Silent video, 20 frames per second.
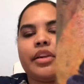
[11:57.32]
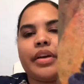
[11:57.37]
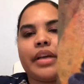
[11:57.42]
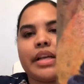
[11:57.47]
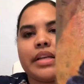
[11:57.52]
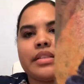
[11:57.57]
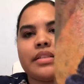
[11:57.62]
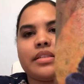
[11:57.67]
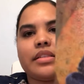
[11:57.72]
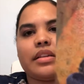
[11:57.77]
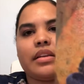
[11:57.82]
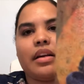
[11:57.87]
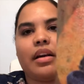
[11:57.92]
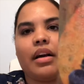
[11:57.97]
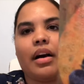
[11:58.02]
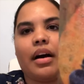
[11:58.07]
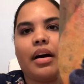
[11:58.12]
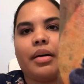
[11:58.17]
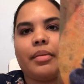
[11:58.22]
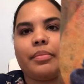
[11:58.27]
there is
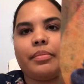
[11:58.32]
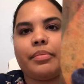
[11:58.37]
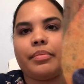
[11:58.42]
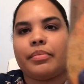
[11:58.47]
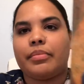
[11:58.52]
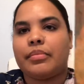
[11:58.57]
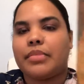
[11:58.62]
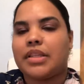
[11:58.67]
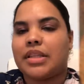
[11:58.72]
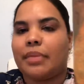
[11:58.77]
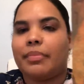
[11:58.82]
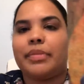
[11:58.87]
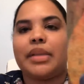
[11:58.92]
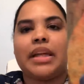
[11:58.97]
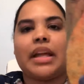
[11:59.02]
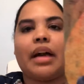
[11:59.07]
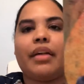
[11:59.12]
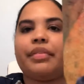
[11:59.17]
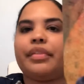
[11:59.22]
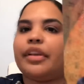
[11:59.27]

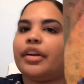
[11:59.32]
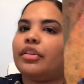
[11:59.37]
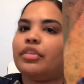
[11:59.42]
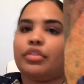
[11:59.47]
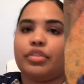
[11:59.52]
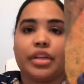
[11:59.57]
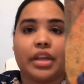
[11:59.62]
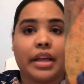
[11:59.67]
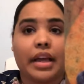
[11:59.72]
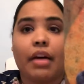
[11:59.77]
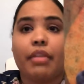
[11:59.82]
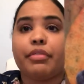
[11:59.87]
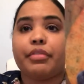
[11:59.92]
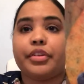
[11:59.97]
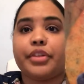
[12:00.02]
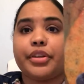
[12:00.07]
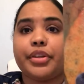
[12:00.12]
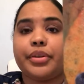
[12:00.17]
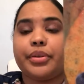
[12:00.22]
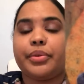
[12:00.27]
something out there looking out
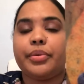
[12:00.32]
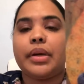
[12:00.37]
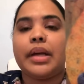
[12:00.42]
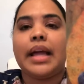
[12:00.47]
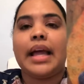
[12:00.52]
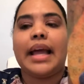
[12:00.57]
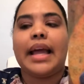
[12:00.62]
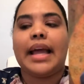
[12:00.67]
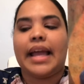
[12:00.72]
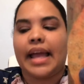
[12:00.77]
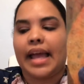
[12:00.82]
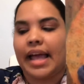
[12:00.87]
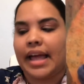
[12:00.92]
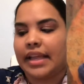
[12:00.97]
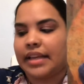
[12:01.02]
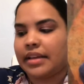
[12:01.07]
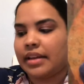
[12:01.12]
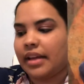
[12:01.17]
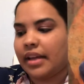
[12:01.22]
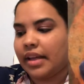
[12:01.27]
for you,
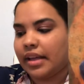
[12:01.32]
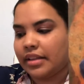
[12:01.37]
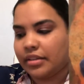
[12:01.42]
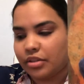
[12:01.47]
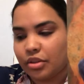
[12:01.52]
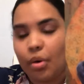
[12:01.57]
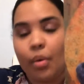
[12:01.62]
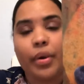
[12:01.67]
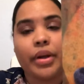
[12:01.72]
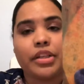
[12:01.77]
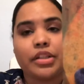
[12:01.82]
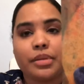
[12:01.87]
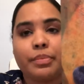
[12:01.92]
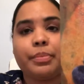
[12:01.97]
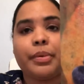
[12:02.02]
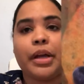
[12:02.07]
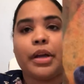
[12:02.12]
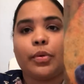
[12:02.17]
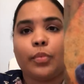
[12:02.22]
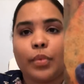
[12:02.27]
and it's going to
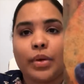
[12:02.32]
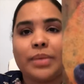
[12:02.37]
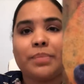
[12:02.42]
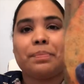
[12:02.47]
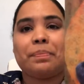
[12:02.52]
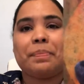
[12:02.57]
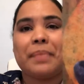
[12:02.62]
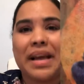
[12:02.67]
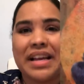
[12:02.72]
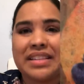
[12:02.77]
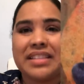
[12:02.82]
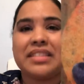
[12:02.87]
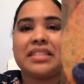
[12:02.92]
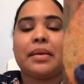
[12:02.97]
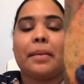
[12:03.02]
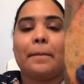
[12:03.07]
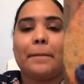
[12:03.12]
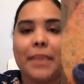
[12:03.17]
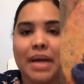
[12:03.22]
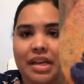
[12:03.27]
bring what
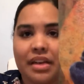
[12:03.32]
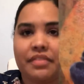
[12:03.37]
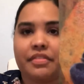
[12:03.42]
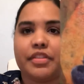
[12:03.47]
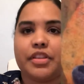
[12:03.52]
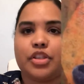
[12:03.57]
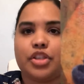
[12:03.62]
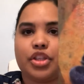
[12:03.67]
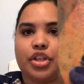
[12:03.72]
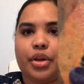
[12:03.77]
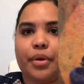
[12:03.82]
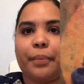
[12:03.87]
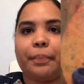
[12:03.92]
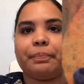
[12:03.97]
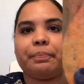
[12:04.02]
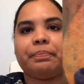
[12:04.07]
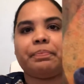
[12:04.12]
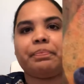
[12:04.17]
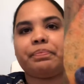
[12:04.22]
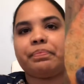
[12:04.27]
best benefits you.
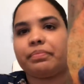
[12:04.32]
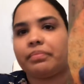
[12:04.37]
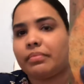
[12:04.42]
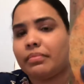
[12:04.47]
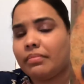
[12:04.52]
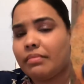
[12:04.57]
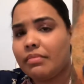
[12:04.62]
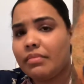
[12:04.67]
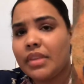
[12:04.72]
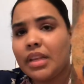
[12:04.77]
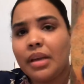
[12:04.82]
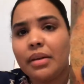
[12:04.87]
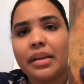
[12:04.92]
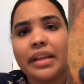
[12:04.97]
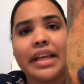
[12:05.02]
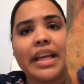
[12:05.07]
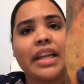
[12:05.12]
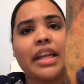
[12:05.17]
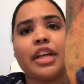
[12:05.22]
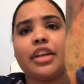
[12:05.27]

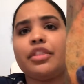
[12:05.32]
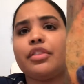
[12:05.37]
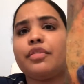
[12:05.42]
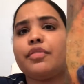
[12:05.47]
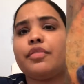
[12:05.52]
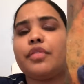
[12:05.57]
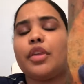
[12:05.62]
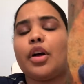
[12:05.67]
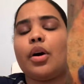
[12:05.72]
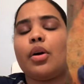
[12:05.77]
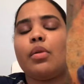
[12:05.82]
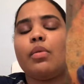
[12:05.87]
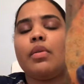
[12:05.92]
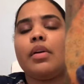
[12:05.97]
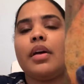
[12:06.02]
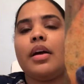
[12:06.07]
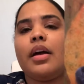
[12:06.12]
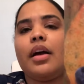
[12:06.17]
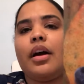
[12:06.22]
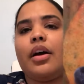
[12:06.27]
Getting in the flow,
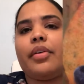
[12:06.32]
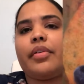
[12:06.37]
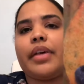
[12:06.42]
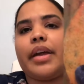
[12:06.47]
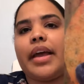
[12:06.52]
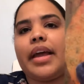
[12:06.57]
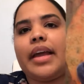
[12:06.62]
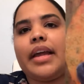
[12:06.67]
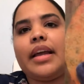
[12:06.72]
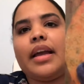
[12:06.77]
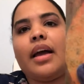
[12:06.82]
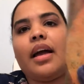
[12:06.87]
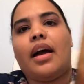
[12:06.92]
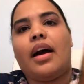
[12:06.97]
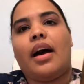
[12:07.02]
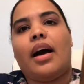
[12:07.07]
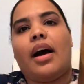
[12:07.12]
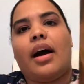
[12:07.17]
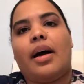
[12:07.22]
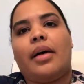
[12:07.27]
okay?
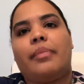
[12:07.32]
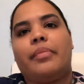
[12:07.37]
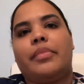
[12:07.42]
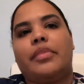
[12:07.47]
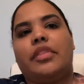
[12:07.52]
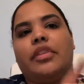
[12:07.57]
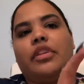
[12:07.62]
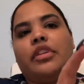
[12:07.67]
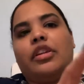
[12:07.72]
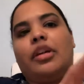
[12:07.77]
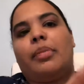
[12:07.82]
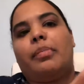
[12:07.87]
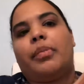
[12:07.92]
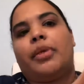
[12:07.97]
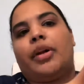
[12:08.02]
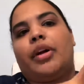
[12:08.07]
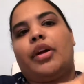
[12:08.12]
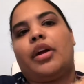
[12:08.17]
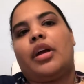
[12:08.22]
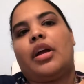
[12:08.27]
The
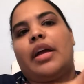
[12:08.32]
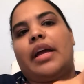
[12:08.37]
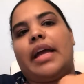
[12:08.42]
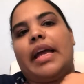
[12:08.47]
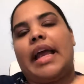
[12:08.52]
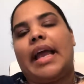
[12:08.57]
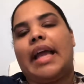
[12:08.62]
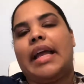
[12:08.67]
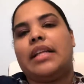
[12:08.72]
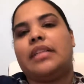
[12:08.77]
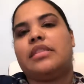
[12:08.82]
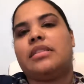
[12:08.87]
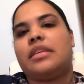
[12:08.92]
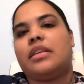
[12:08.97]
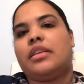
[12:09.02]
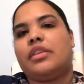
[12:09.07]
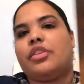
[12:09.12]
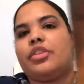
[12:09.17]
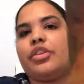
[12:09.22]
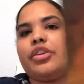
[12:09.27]
number
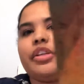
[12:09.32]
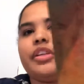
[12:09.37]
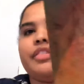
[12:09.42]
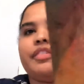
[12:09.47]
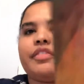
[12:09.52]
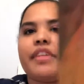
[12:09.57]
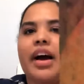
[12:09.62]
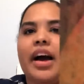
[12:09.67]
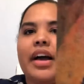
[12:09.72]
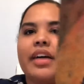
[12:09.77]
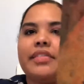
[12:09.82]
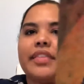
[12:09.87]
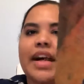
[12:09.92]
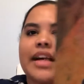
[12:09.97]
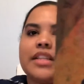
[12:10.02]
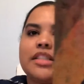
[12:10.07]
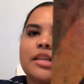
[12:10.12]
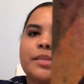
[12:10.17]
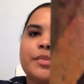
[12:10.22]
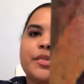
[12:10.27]
835
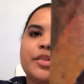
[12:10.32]
adds